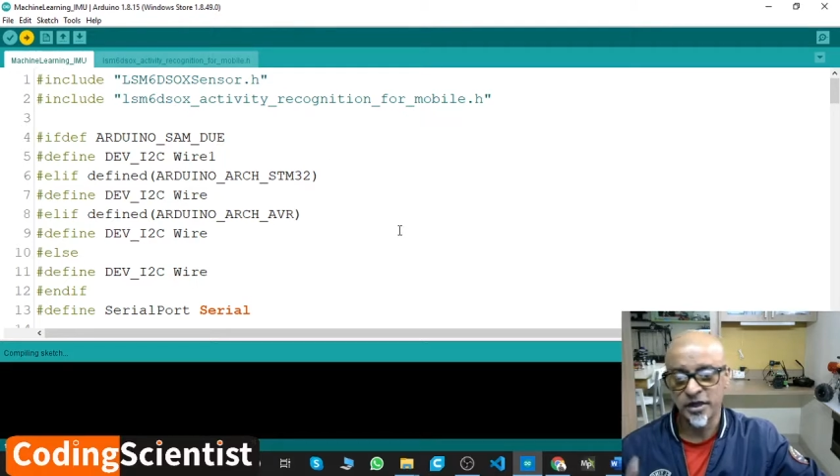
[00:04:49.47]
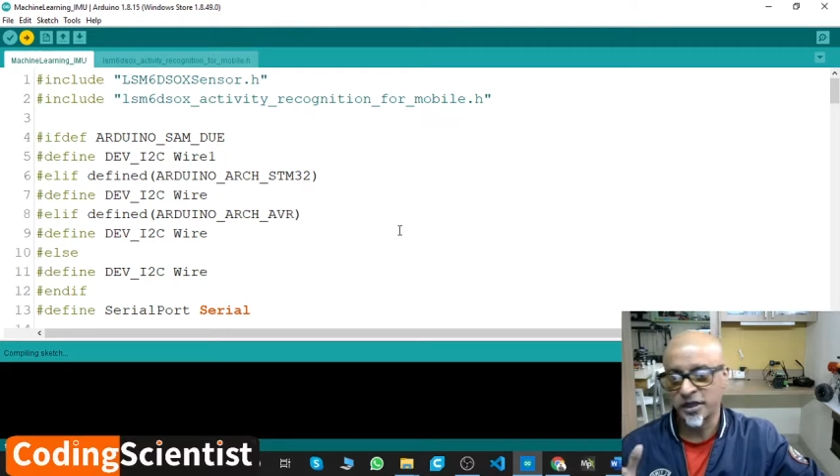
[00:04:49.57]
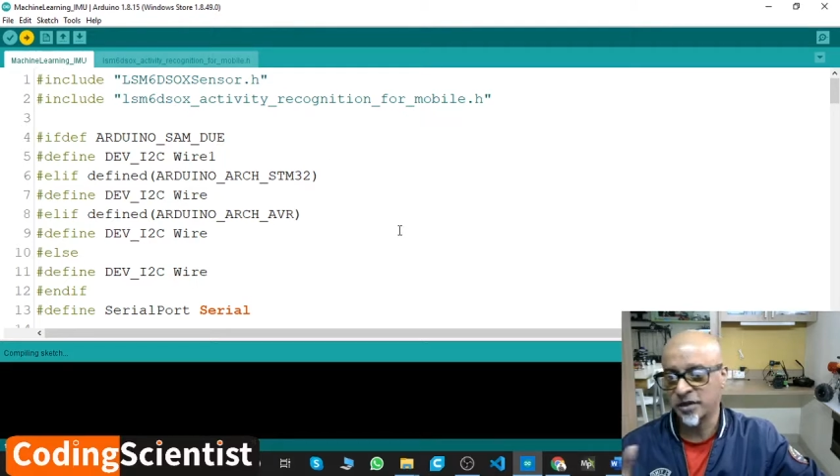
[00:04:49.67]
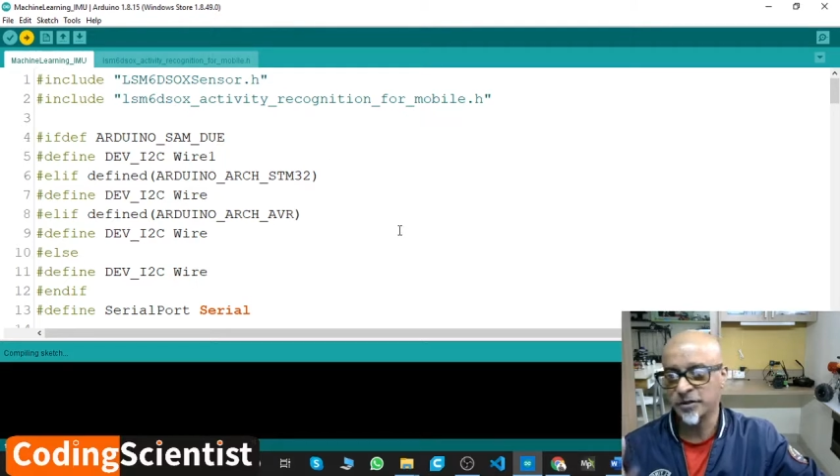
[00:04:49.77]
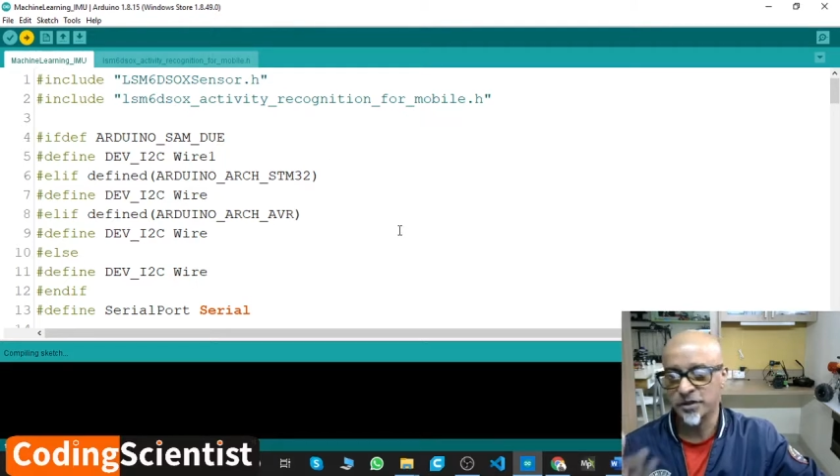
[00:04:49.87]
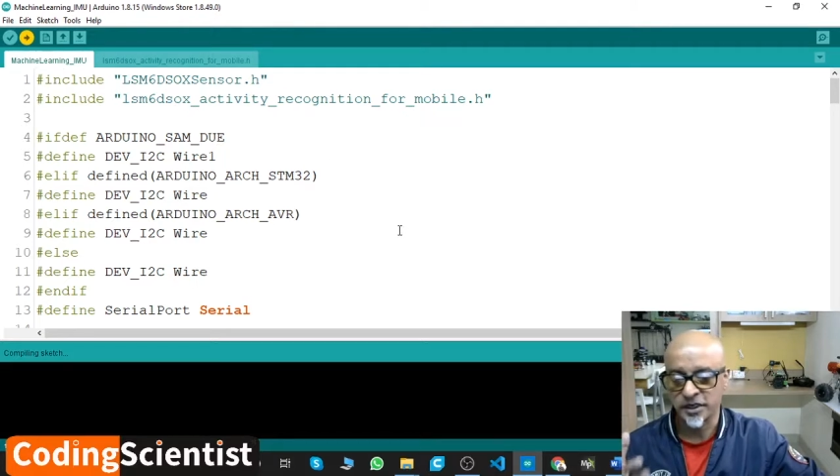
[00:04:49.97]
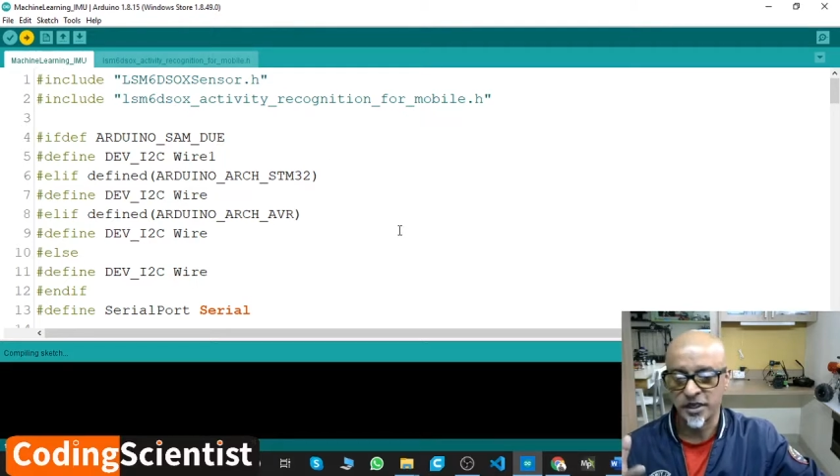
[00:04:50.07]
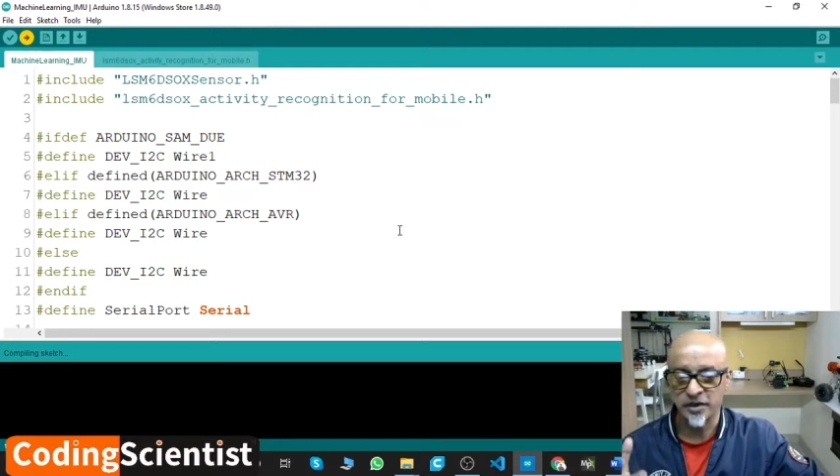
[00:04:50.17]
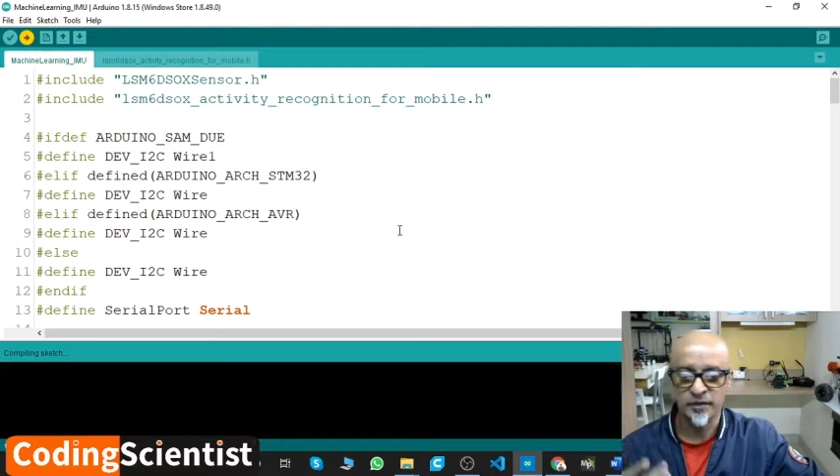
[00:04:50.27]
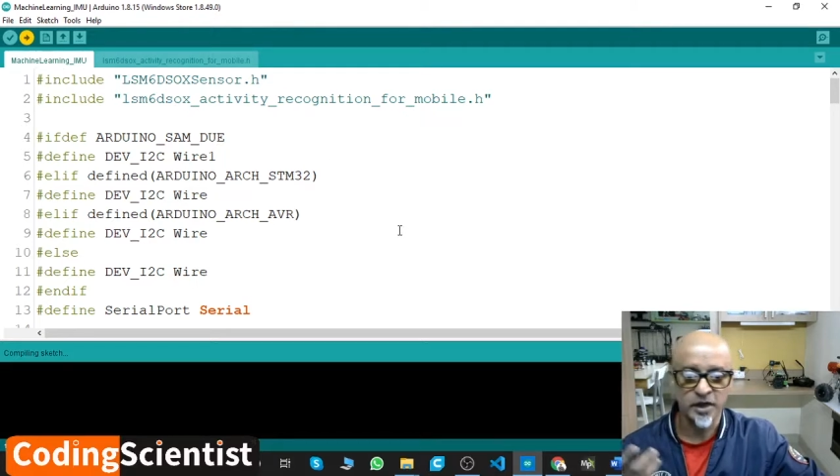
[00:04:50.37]
take up this
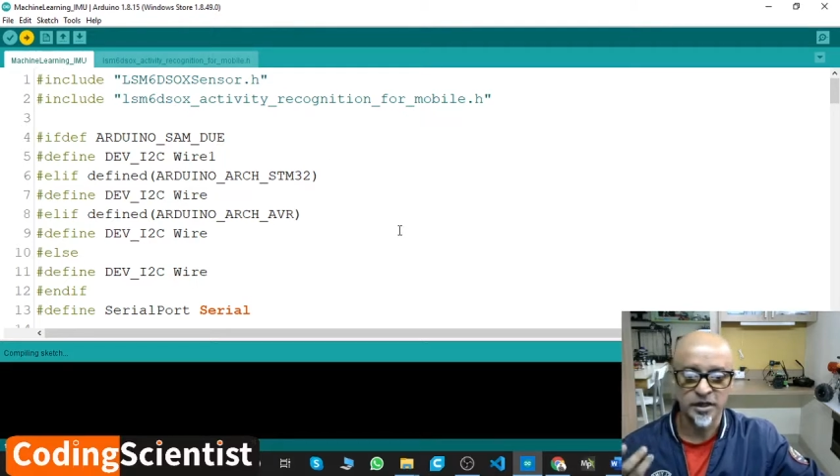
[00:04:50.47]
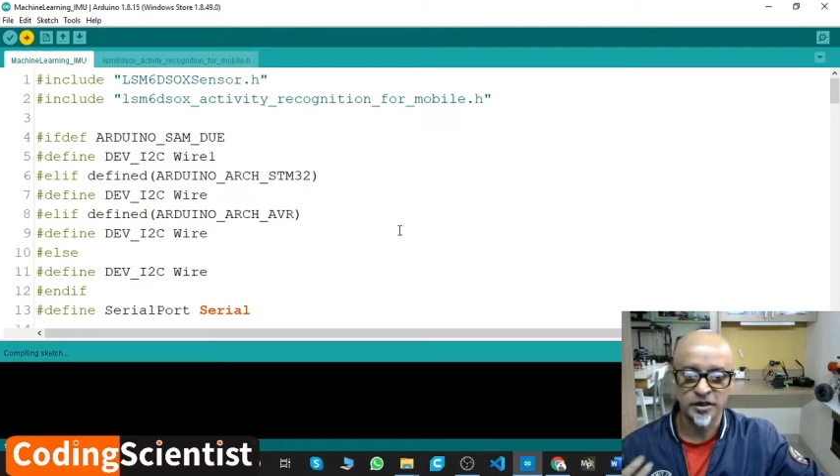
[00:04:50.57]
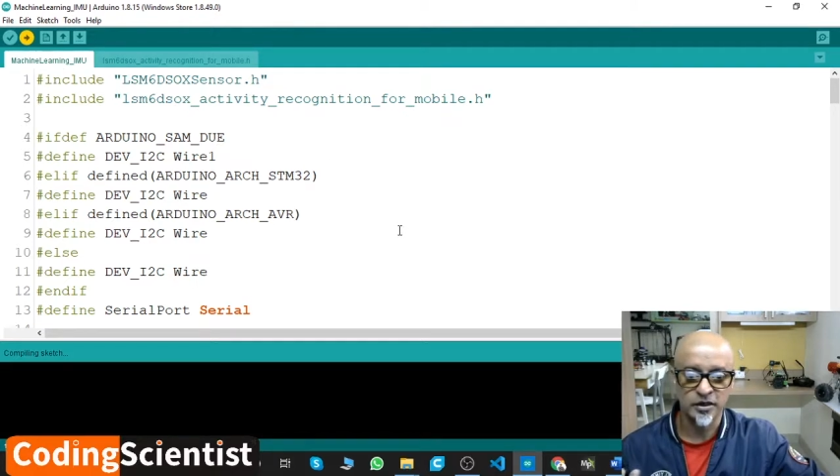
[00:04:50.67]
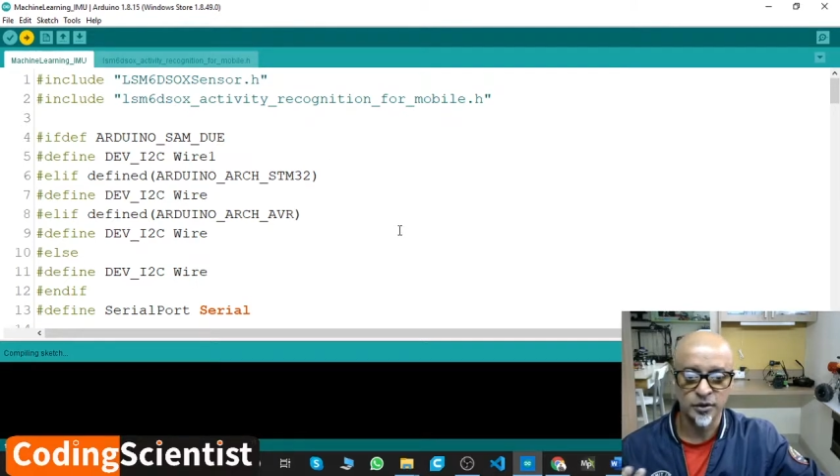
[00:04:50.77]
entire file and